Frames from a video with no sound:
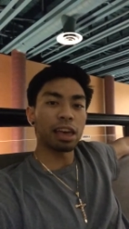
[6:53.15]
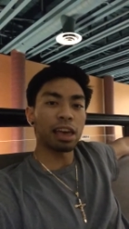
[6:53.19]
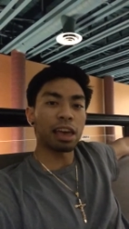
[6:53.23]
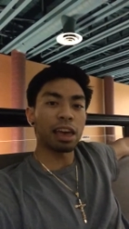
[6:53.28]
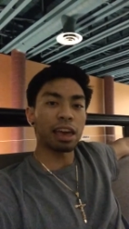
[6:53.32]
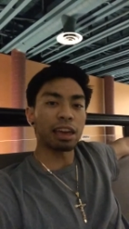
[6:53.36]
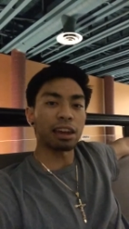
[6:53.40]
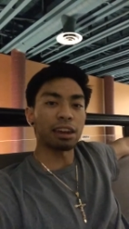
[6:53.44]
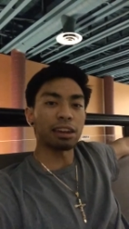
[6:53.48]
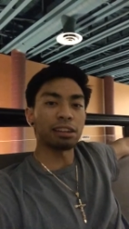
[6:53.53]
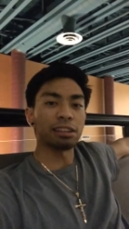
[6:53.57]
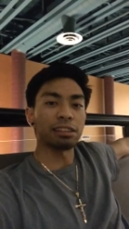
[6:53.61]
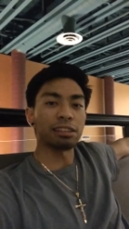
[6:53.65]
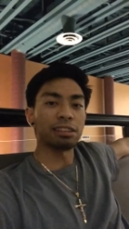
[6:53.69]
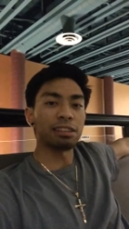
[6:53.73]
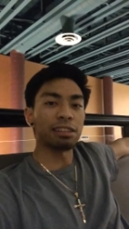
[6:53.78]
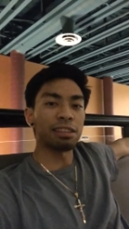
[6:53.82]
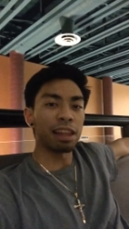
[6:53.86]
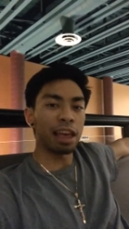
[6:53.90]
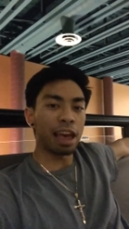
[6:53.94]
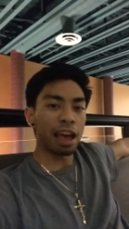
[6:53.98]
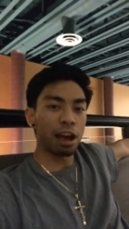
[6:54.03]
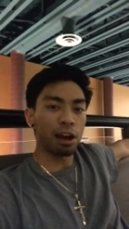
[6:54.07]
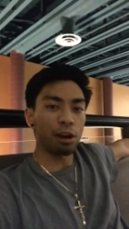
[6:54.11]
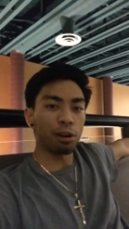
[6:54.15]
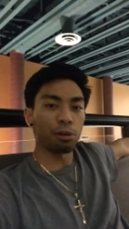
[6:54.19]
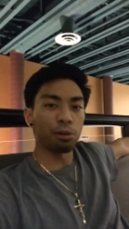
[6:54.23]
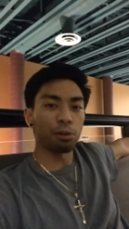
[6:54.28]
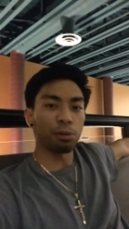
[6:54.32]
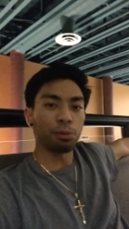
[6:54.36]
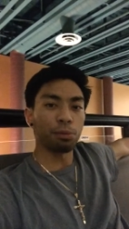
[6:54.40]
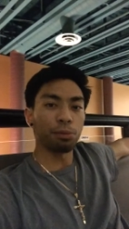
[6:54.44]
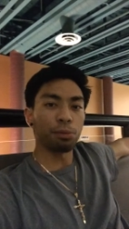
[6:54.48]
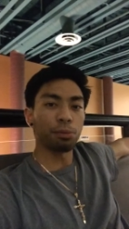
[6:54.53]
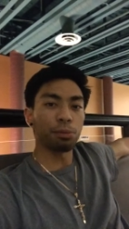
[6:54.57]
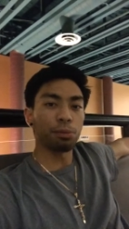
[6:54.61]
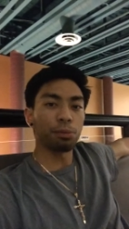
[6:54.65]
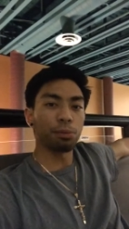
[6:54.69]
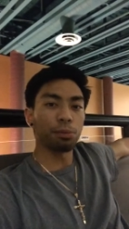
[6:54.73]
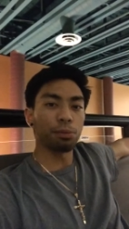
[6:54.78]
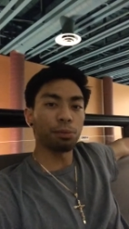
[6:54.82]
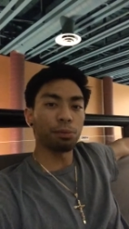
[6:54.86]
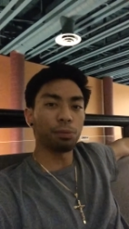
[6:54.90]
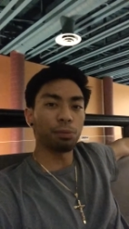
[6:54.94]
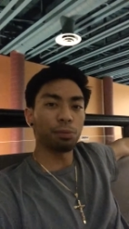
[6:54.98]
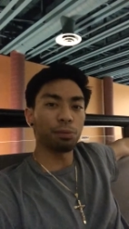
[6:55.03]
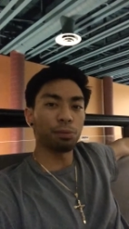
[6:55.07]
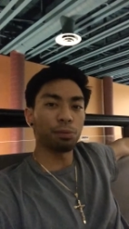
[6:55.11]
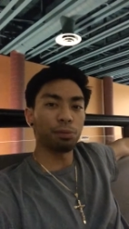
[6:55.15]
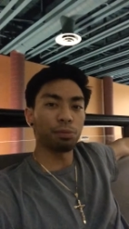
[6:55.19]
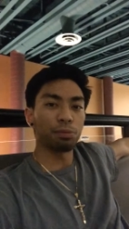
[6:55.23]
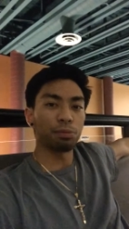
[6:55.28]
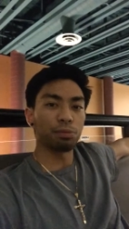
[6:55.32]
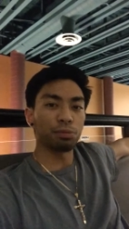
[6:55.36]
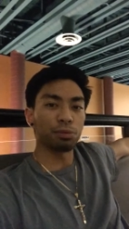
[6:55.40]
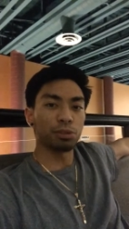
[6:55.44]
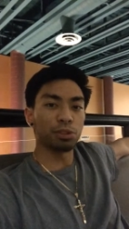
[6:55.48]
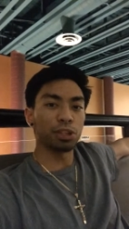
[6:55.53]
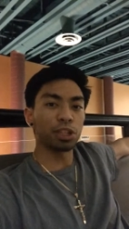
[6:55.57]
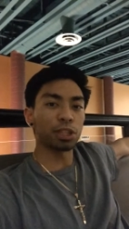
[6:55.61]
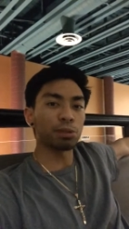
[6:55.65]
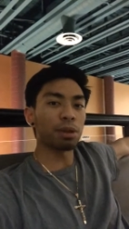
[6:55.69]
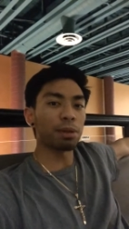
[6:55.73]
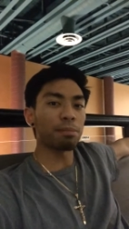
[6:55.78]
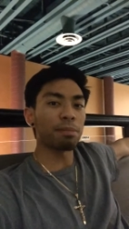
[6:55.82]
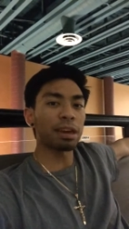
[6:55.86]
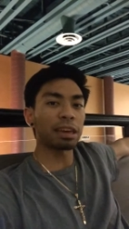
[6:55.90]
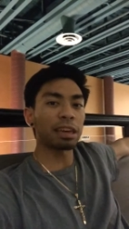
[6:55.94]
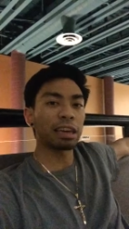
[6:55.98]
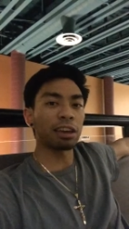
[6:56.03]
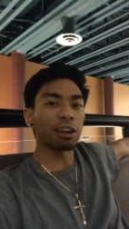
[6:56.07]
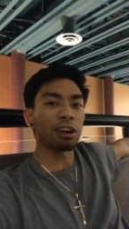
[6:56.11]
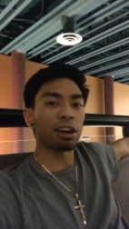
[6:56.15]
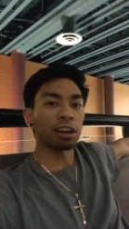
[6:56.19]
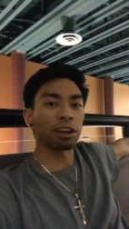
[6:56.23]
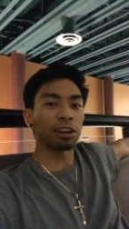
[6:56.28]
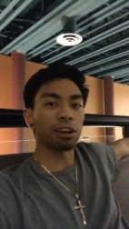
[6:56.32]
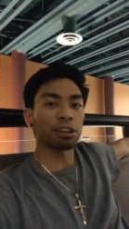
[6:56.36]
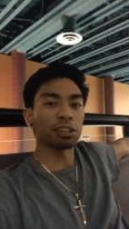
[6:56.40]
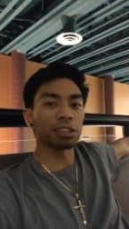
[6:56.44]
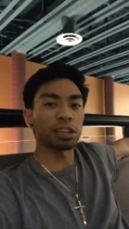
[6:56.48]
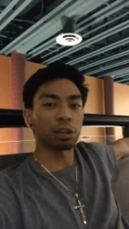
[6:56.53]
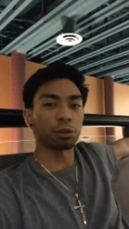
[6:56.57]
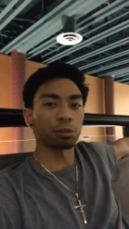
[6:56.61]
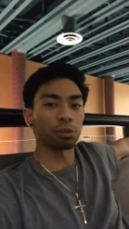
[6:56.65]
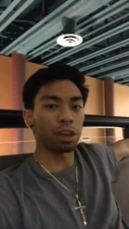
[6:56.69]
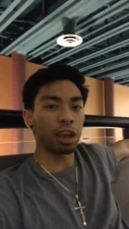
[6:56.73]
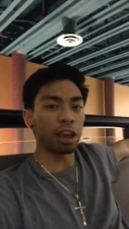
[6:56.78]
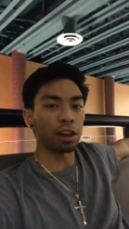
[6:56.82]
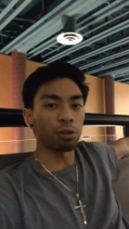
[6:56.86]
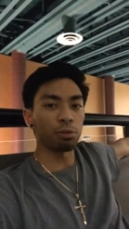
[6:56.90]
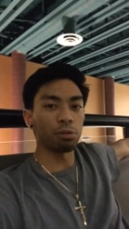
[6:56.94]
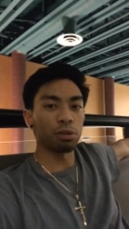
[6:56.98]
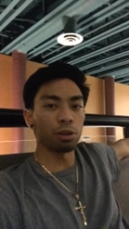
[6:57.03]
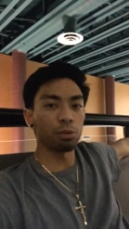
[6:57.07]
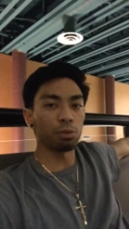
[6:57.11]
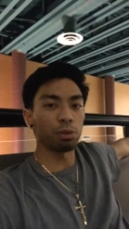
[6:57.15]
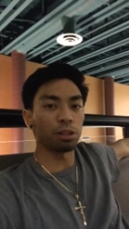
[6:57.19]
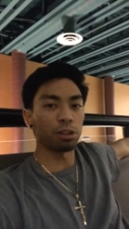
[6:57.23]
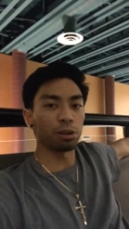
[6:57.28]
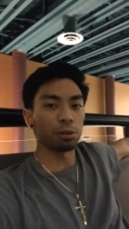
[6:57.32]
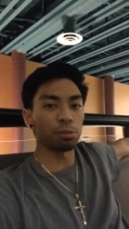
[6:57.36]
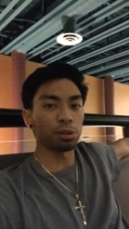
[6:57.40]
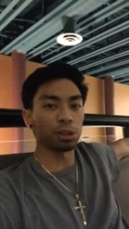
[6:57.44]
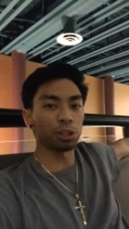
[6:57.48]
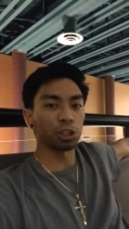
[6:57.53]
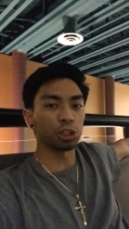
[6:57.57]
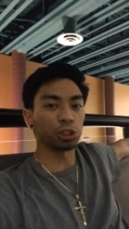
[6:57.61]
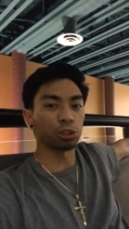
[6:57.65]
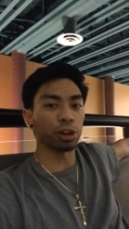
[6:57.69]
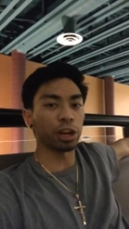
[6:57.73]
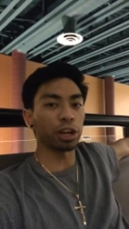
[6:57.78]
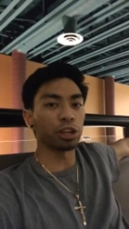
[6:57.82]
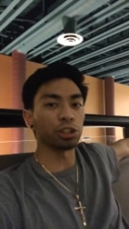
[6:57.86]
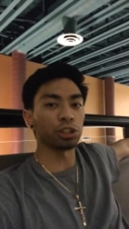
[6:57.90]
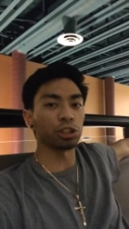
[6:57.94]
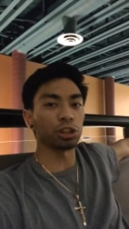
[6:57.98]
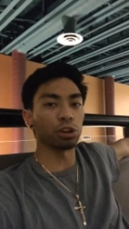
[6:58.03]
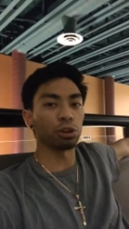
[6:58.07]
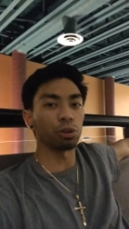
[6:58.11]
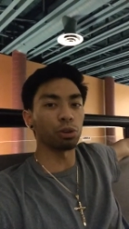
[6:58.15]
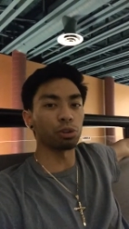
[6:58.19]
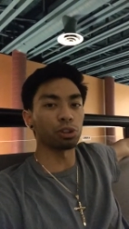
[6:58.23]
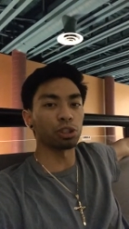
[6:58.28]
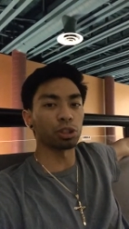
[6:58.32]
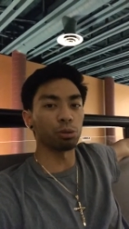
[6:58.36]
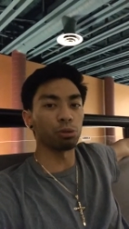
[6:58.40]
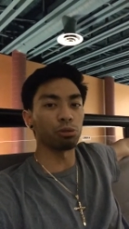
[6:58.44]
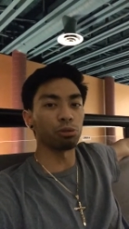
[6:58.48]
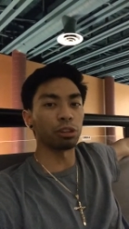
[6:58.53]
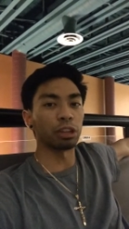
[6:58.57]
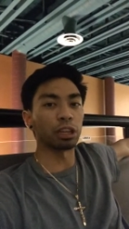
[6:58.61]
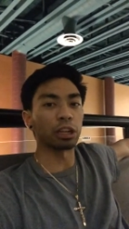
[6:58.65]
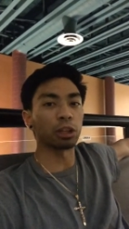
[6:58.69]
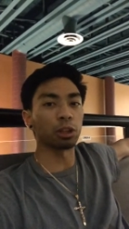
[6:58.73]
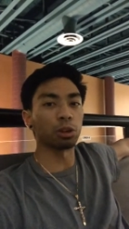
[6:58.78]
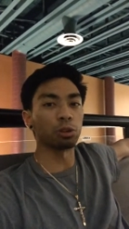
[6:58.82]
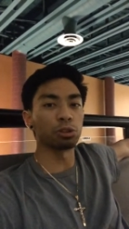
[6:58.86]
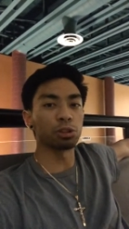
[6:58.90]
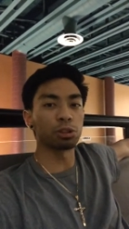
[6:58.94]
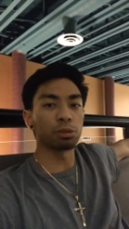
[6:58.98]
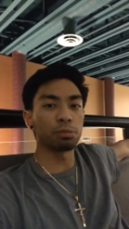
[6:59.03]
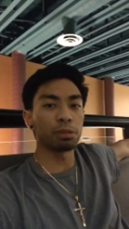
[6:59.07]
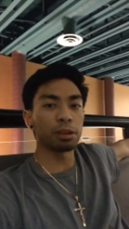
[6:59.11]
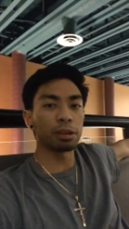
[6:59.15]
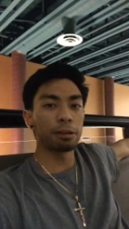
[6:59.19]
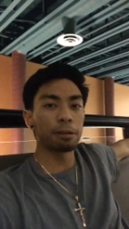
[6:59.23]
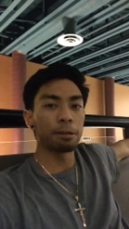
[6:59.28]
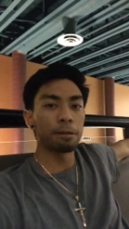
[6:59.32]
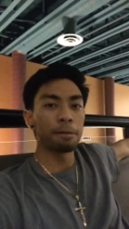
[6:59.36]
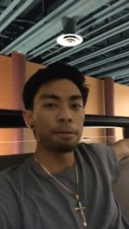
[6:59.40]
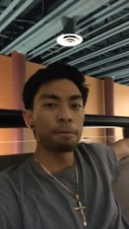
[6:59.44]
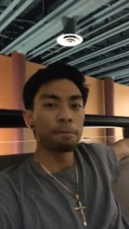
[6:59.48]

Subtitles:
And now, just by making eye contact with anyone, whether it be a stranger or someone really close to me,